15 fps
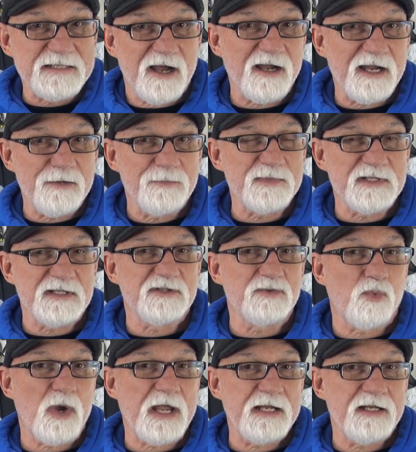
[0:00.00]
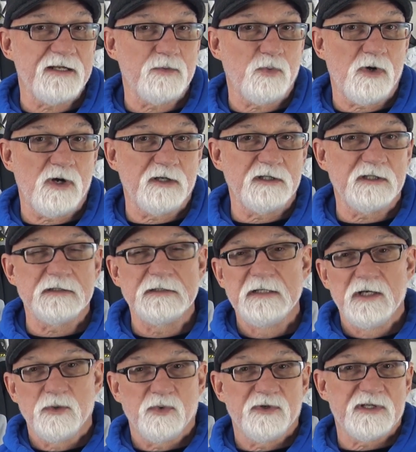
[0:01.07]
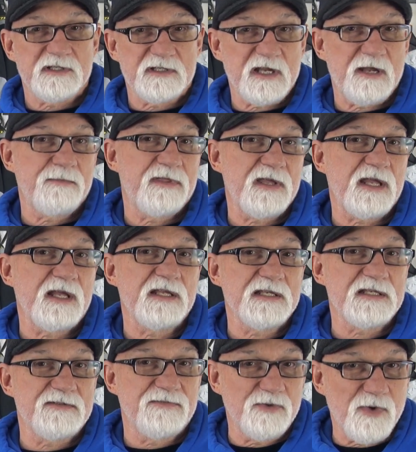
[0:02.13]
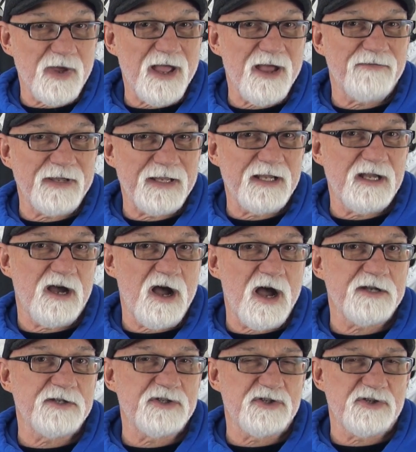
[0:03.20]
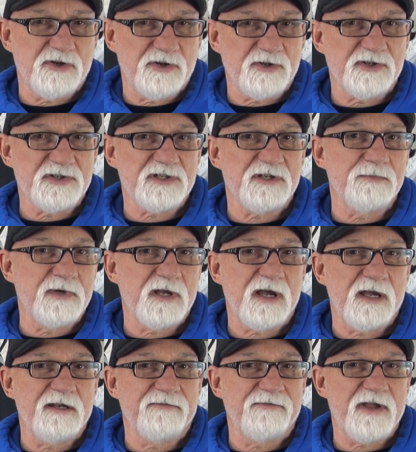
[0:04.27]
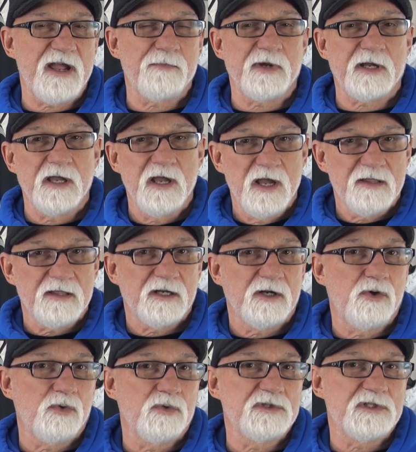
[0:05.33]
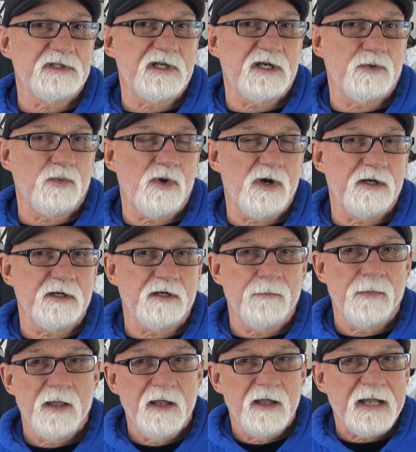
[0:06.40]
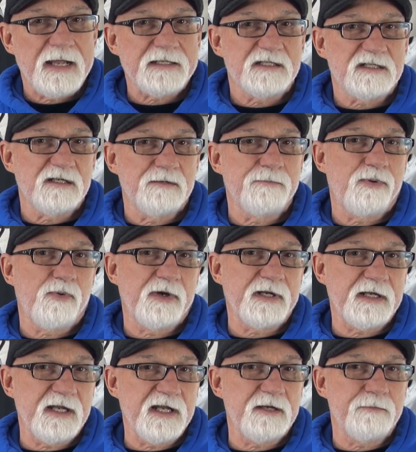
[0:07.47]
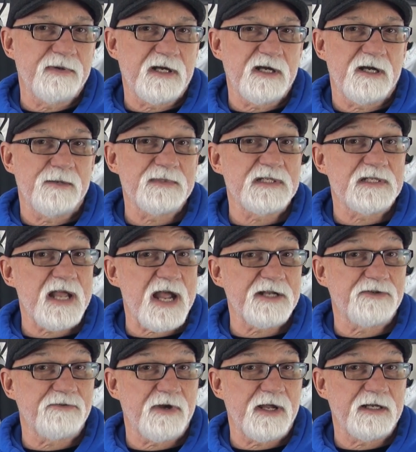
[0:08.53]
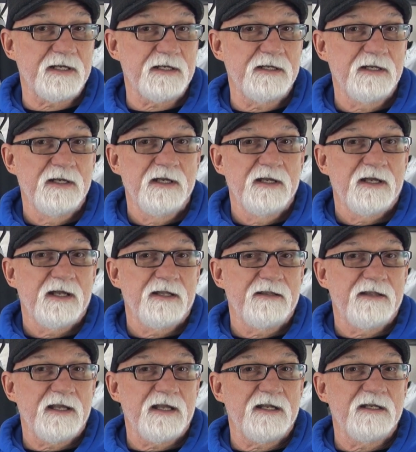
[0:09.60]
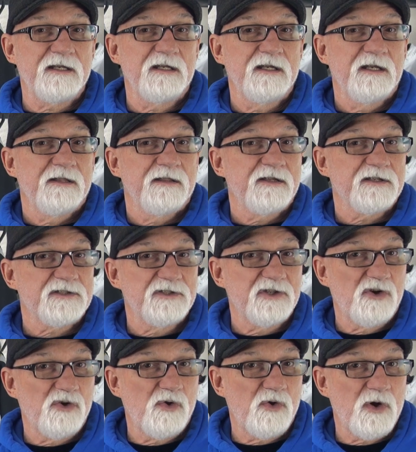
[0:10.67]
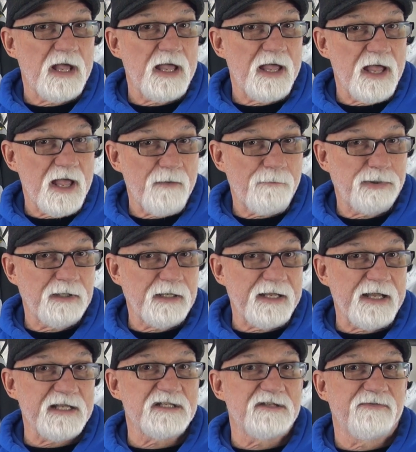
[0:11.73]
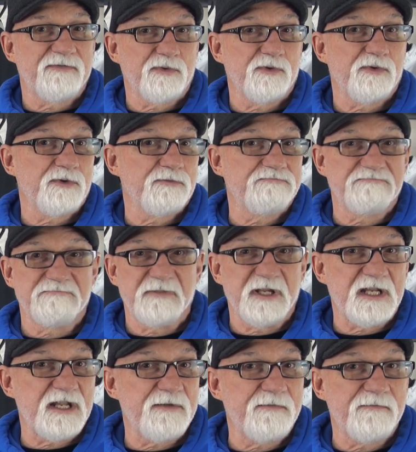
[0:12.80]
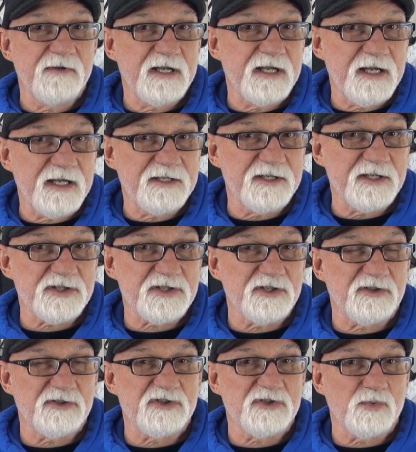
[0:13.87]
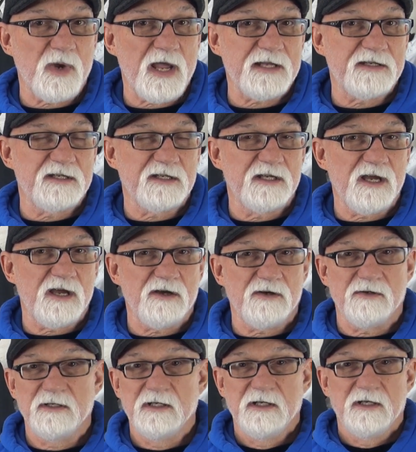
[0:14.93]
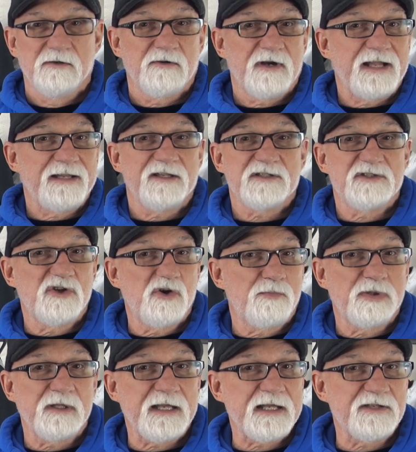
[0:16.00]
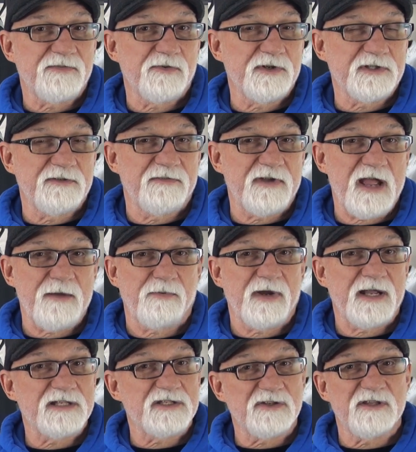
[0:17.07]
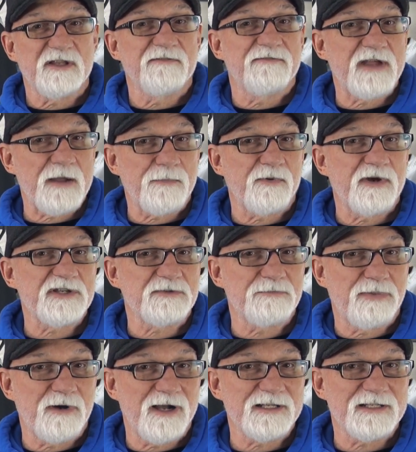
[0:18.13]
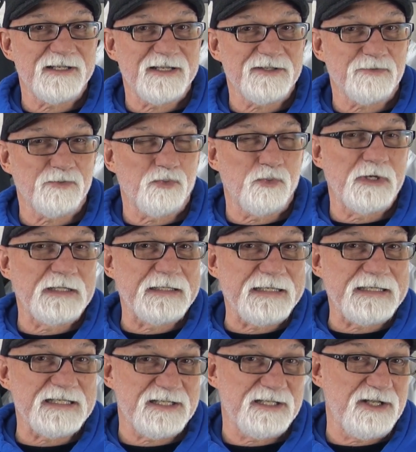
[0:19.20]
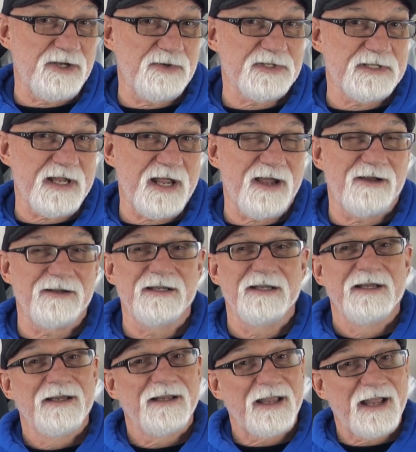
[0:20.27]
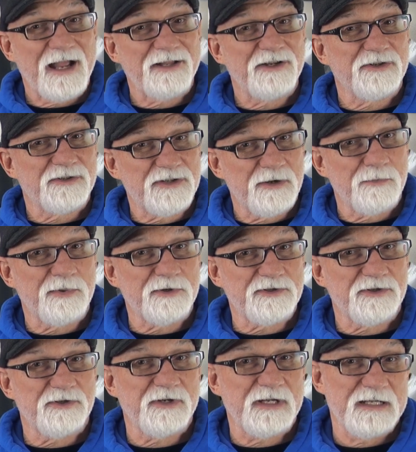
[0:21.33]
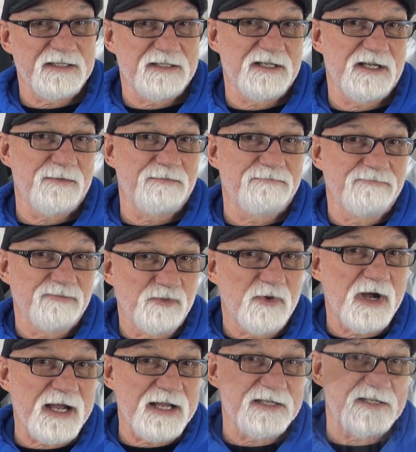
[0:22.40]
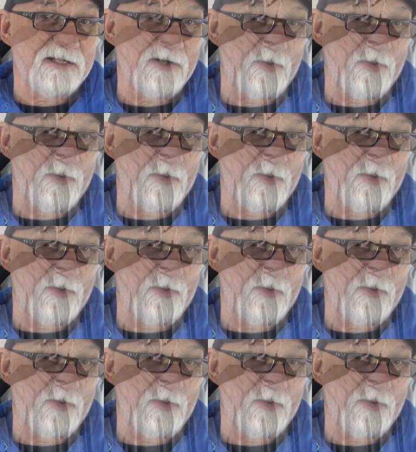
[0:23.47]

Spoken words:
times its weight in water. Well, the same thing is if you have a cotton shirt or some kind of fabric that holds a lot of water. At some point, it becomes saturated, and then there's no place for any additional sweat to go, right? There's no place for it to evaporate. So the evaporation process really slows down and your temperature ends up rising